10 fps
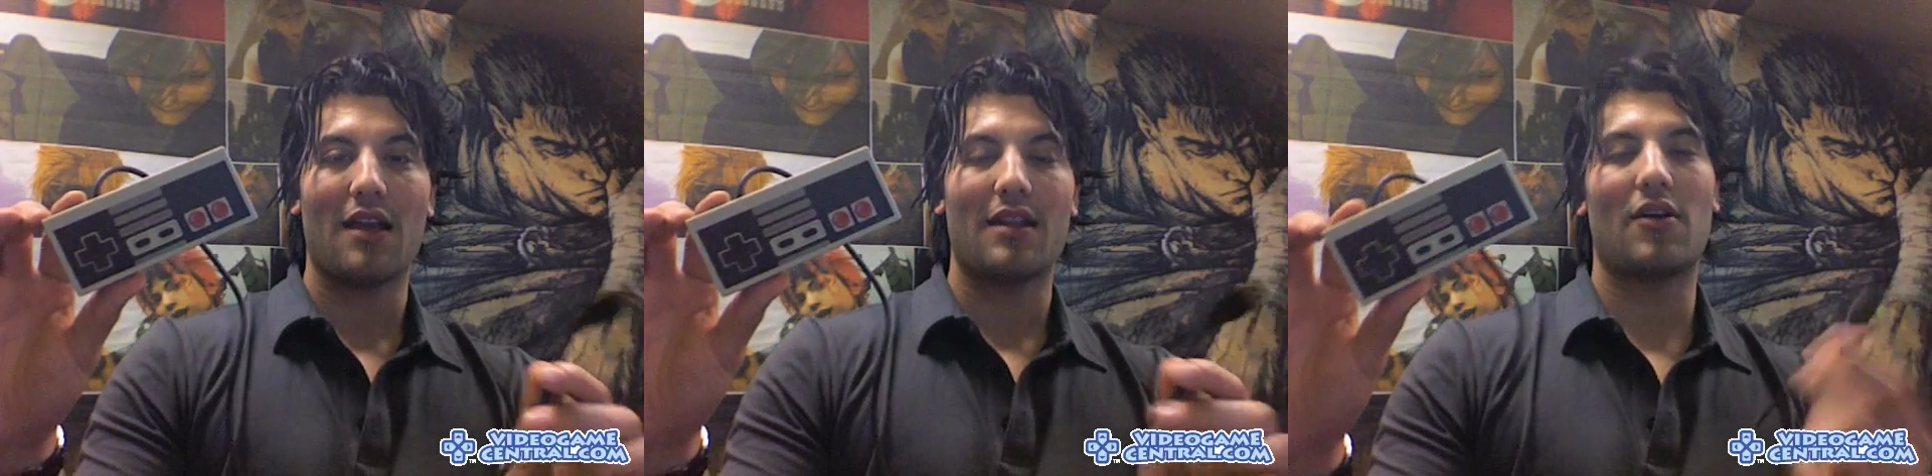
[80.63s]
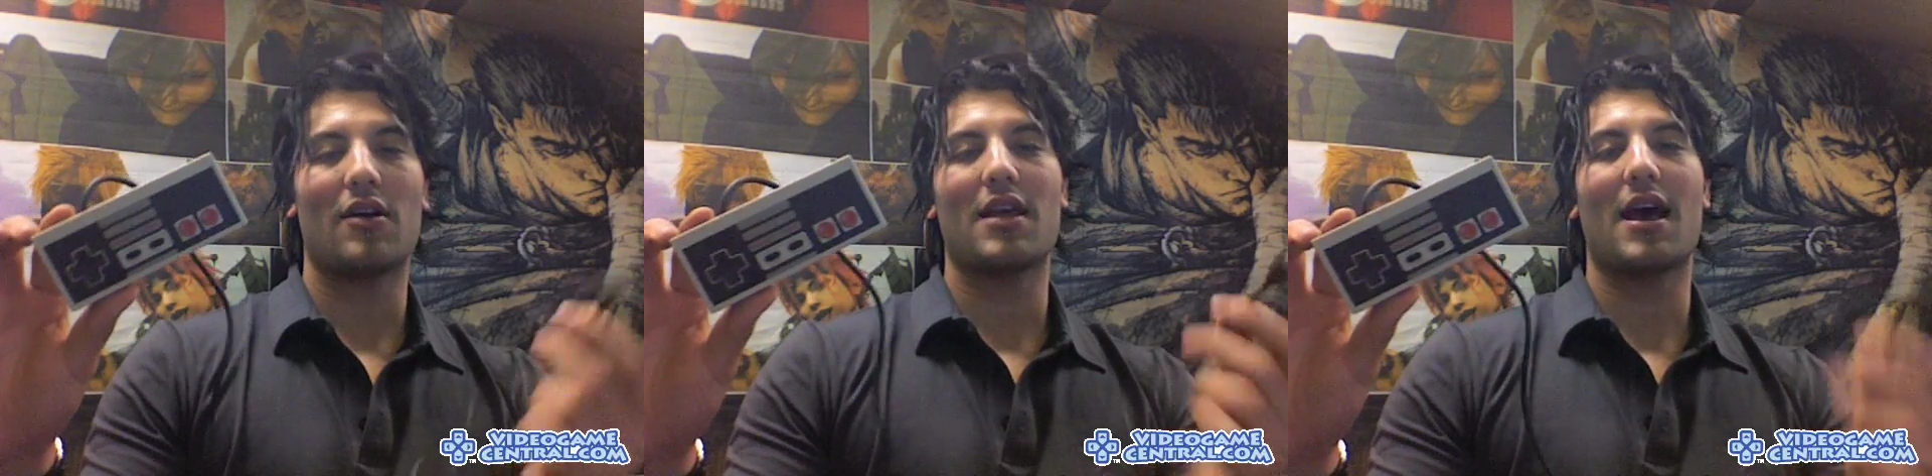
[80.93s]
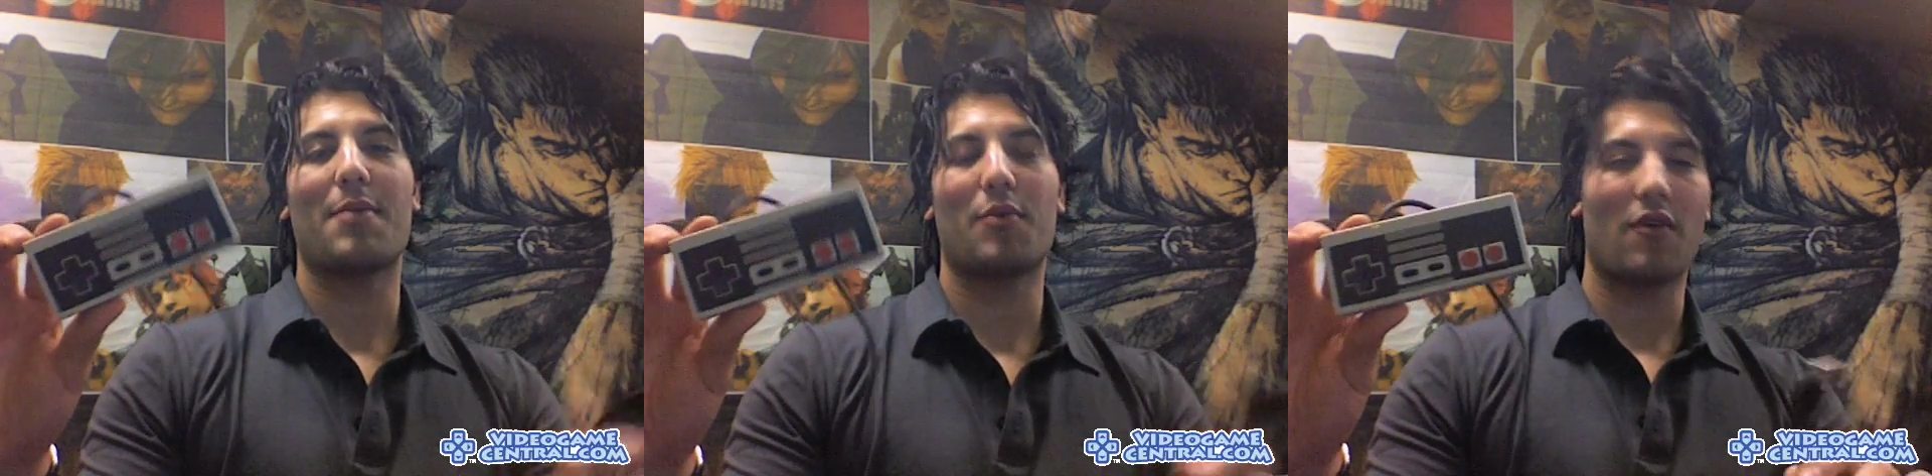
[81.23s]
Not only
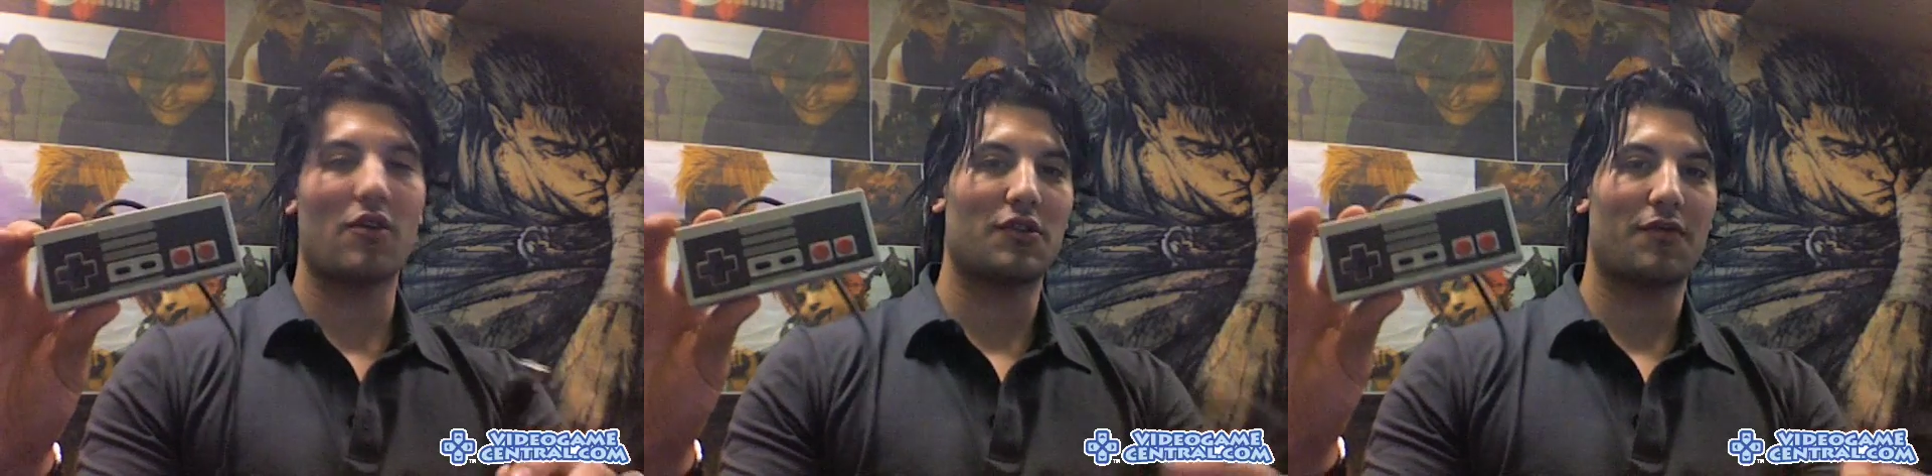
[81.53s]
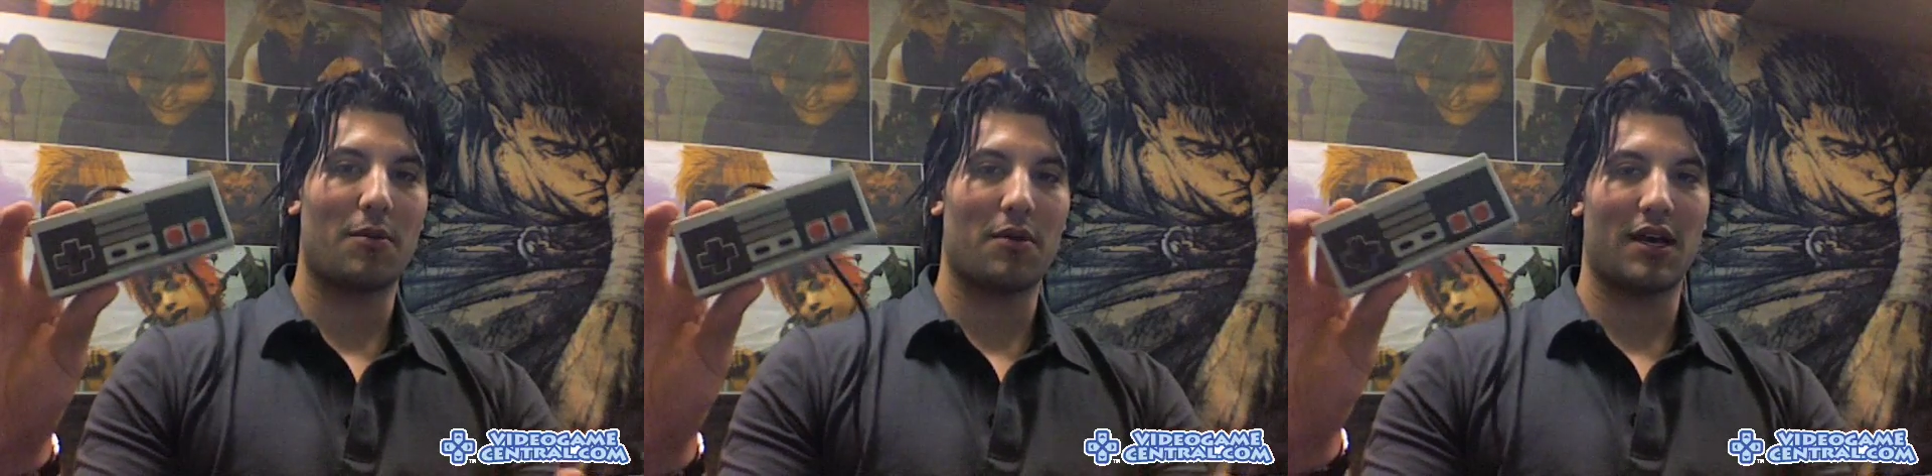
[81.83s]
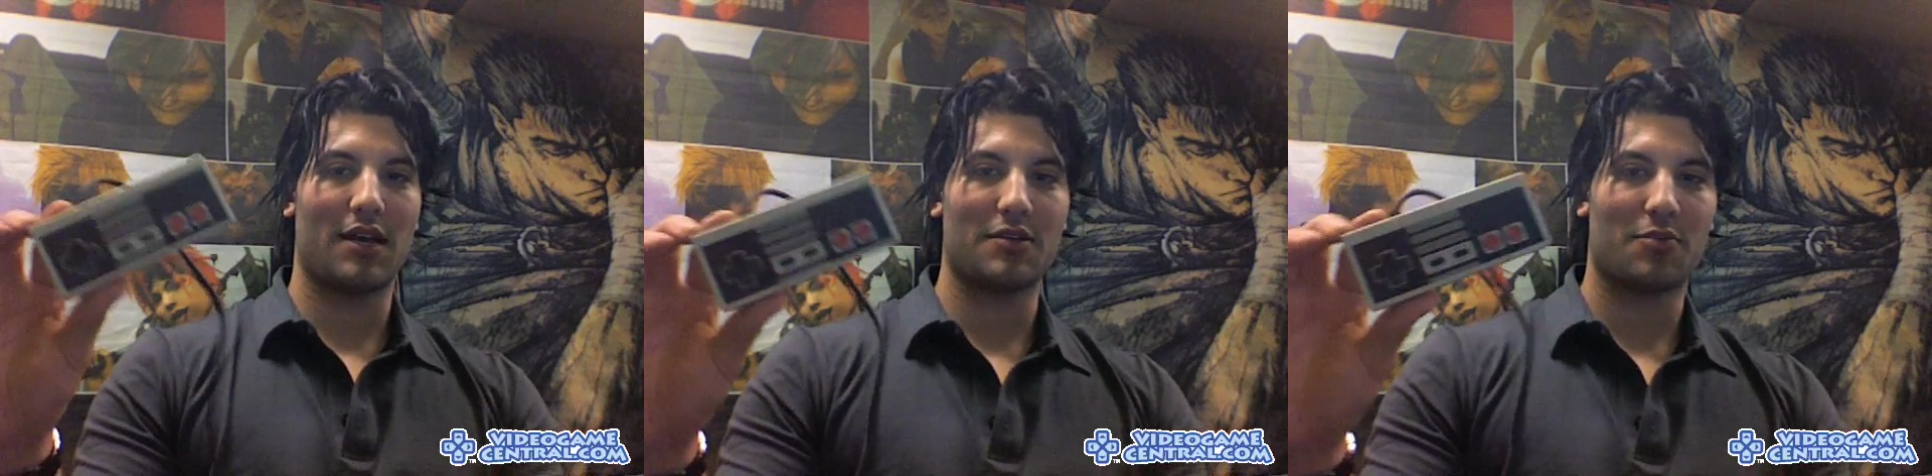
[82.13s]
that, but we've also
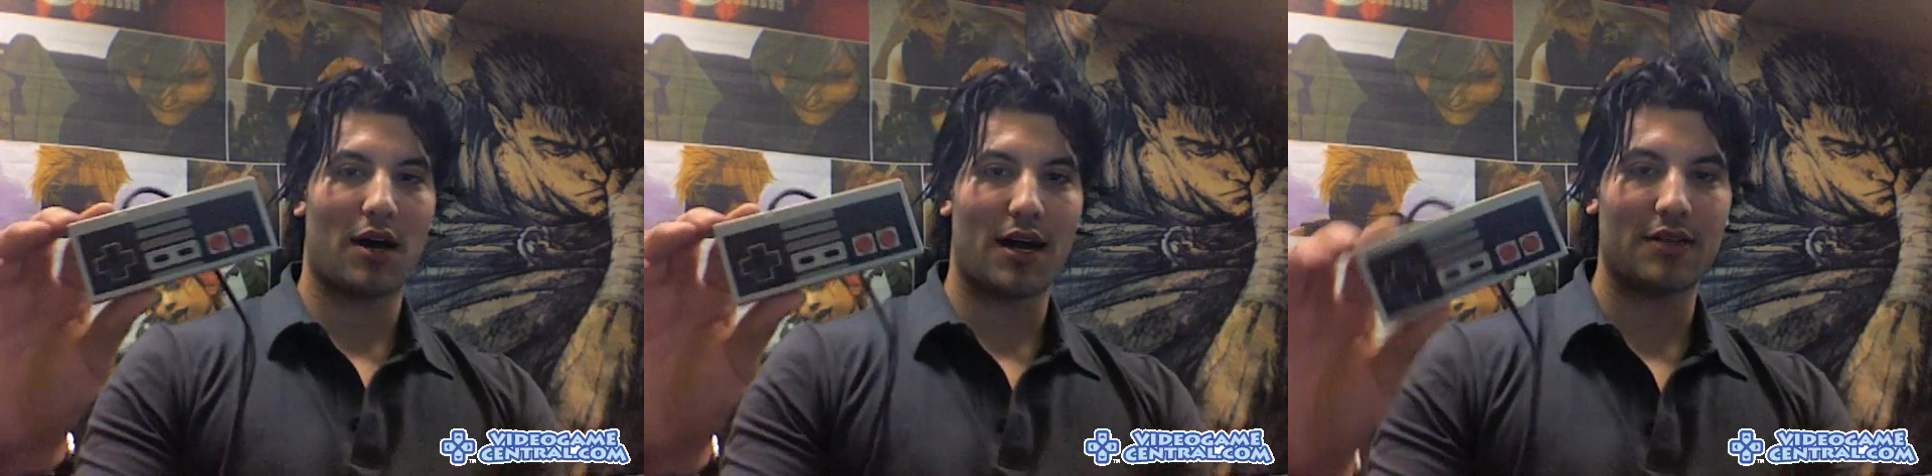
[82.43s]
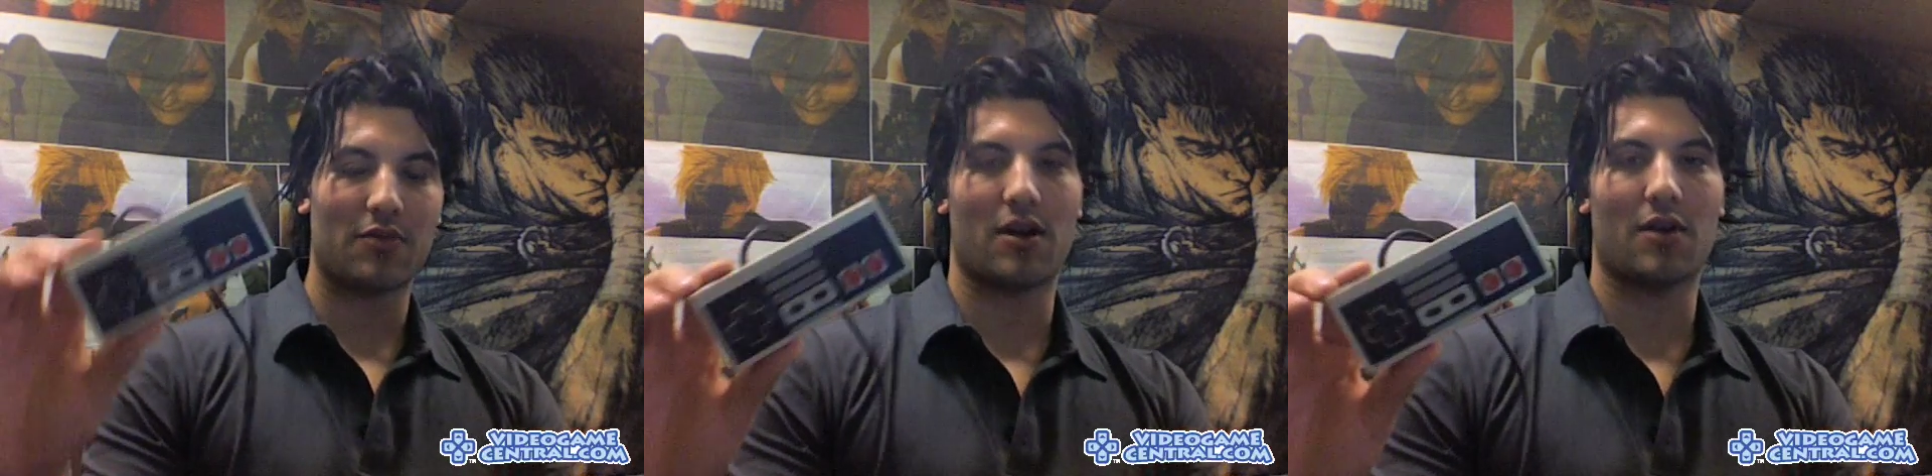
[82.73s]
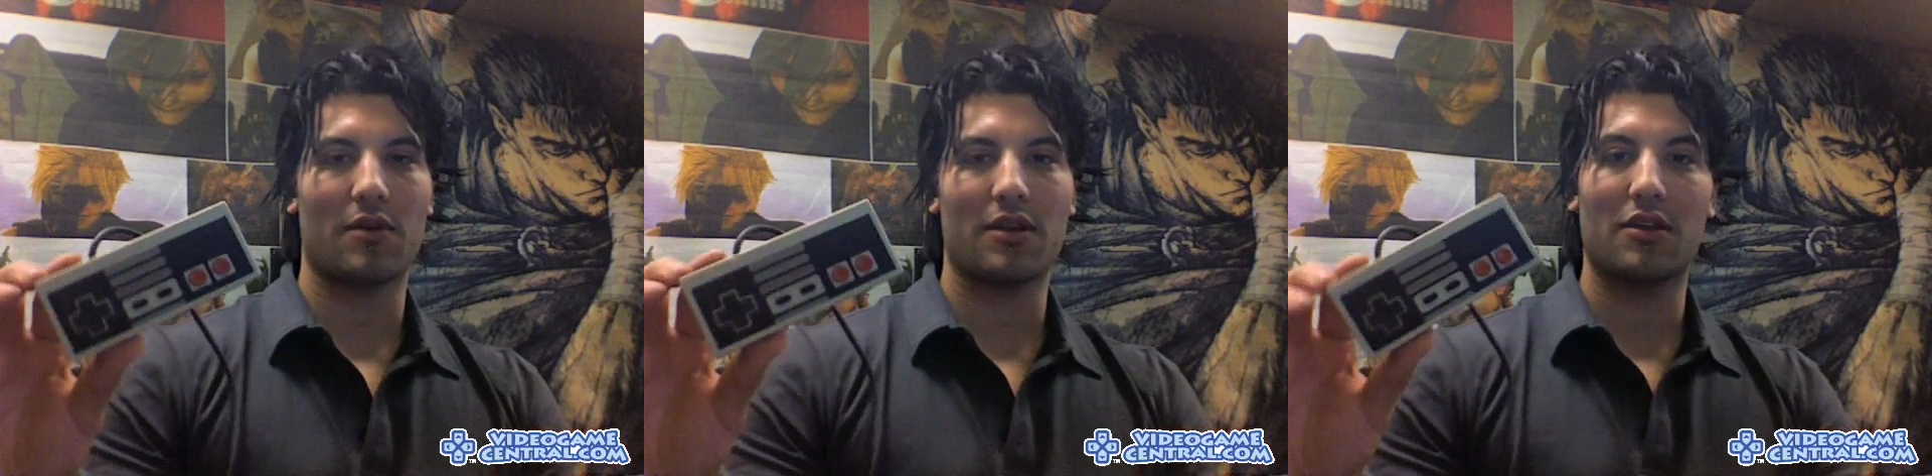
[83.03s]
formulated this product to
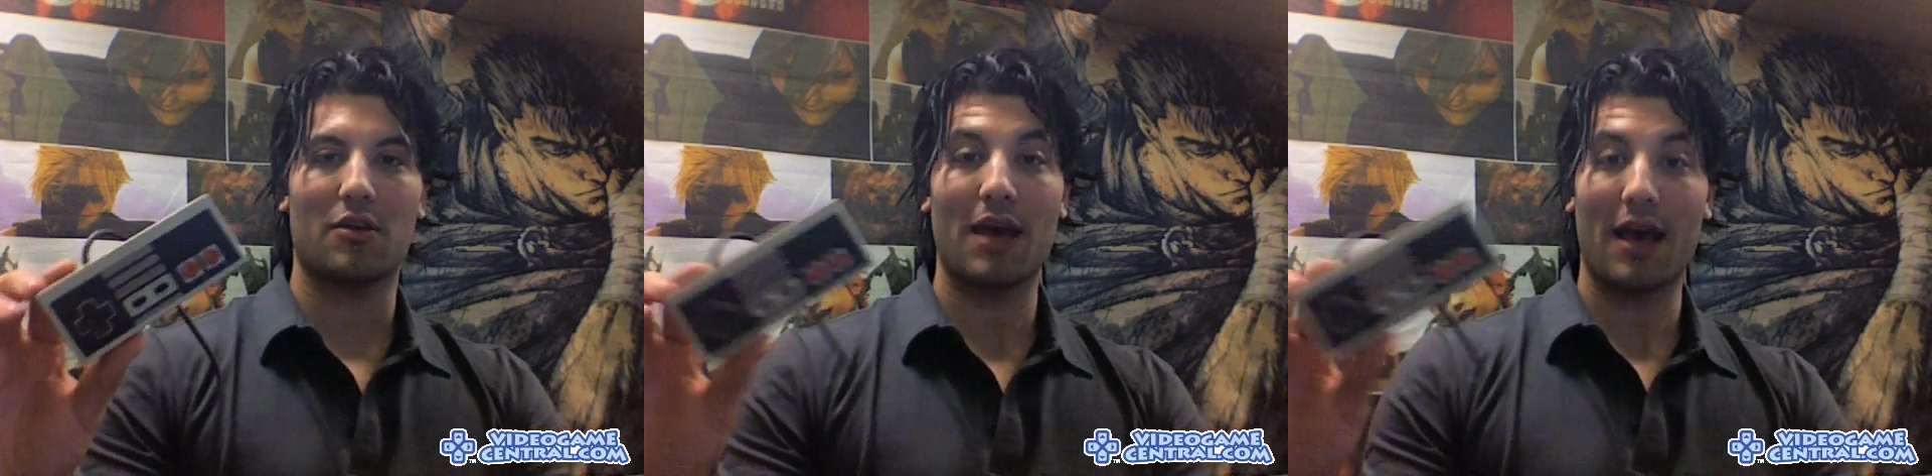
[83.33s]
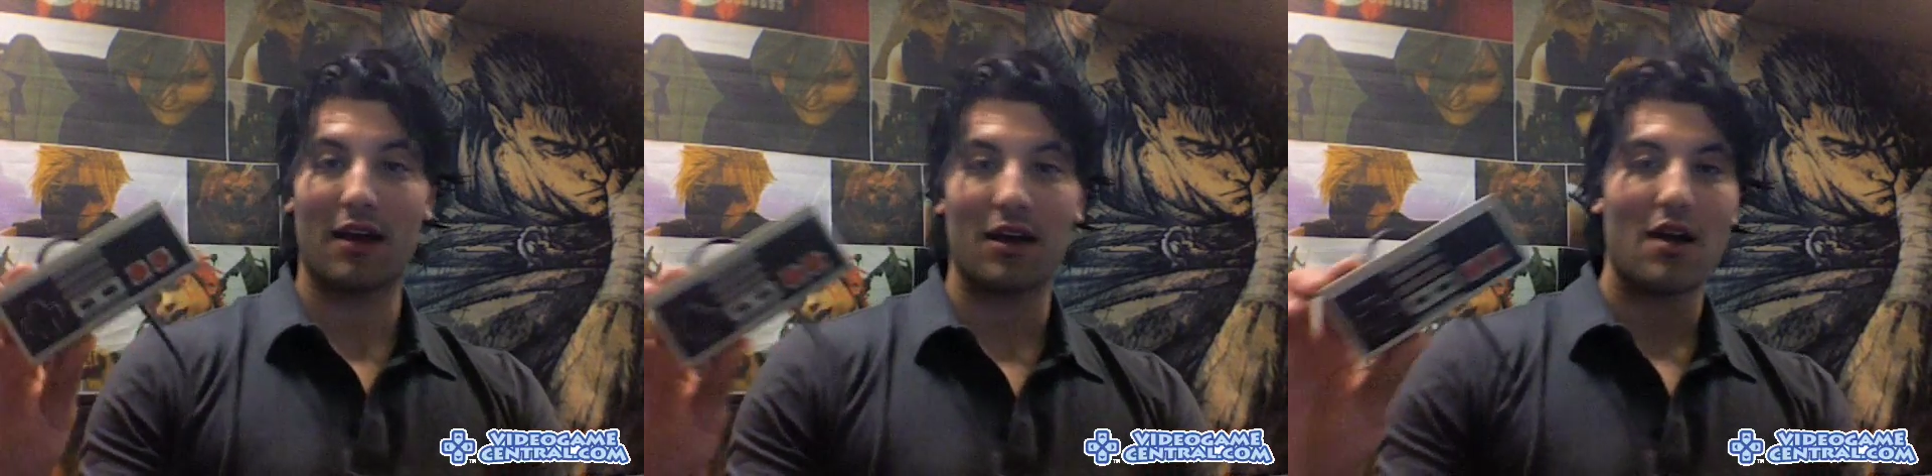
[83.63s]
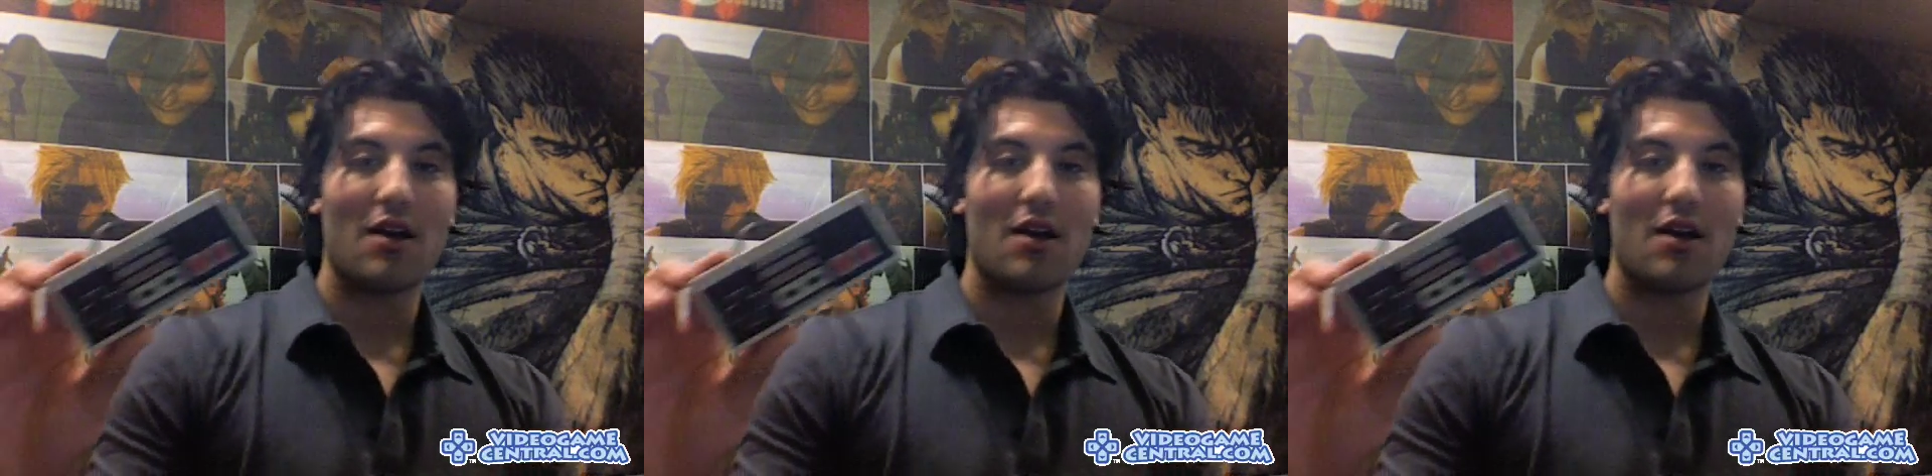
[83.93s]
work with your Mac.